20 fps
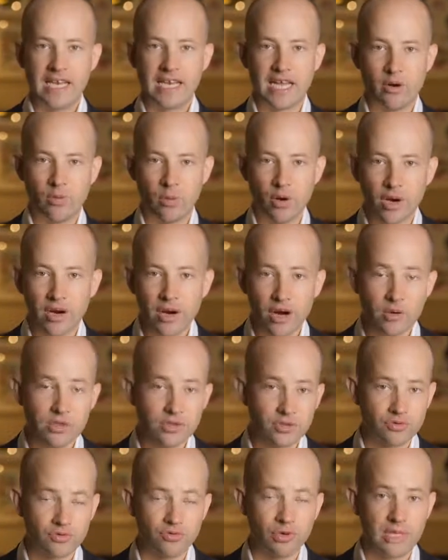Now, what I know
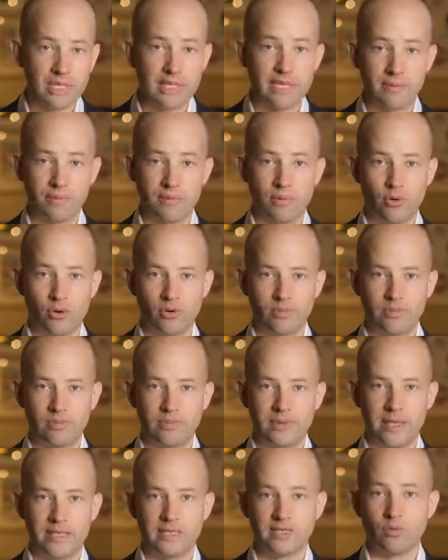is really
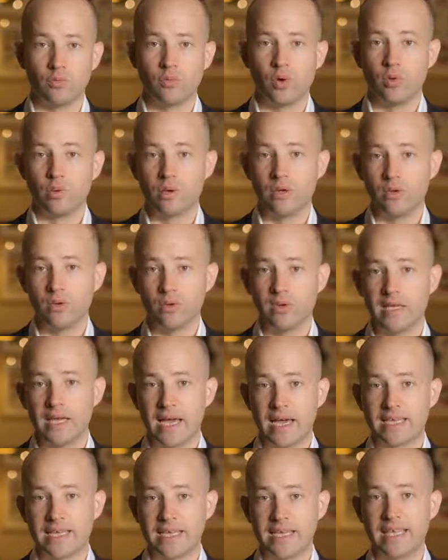important is that what we're looking
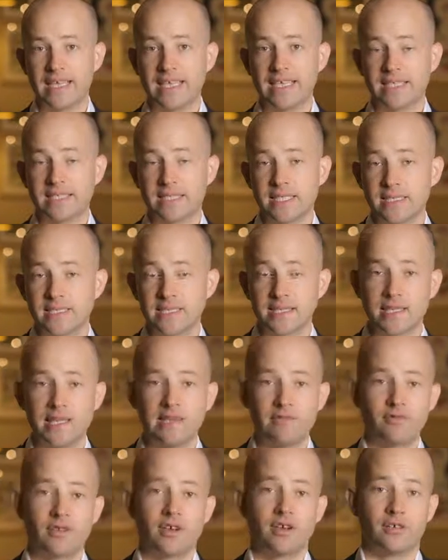at here is the
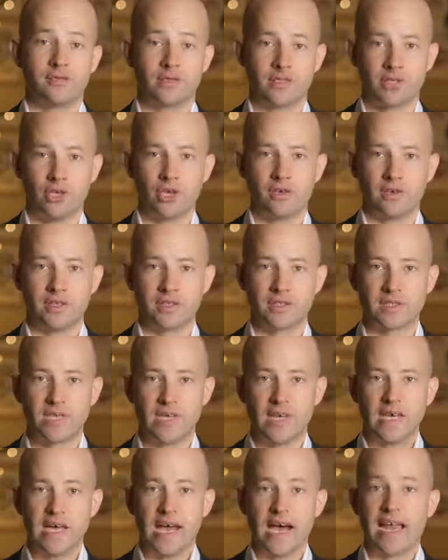delivery of service.
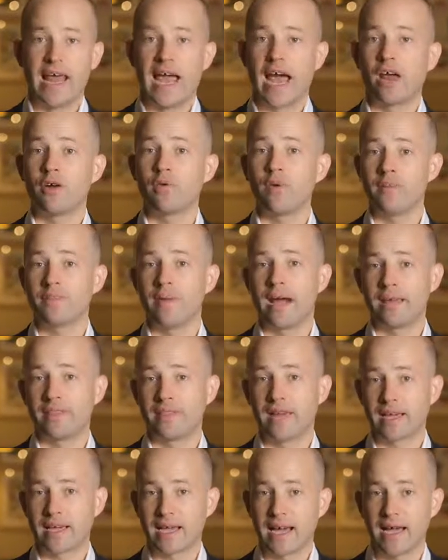And how do we
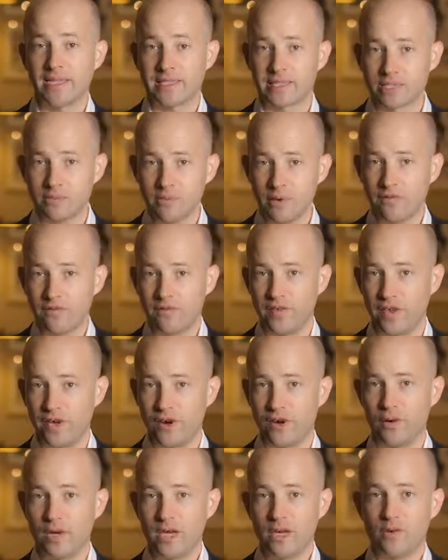make that customer
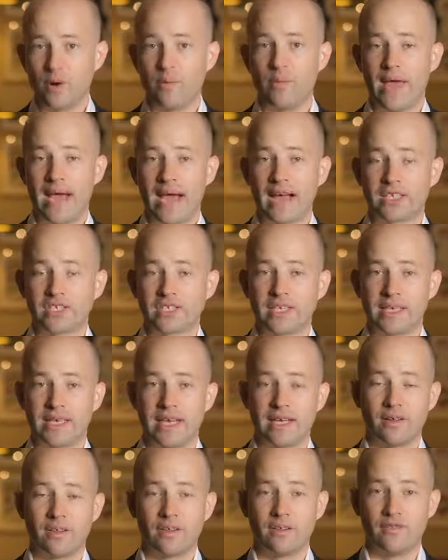feel when we actually
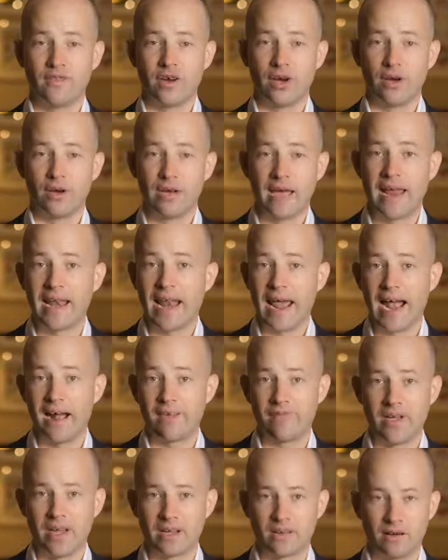get on the phone and
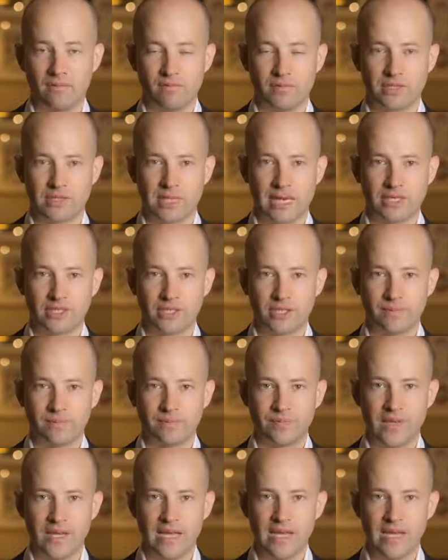have that conversation?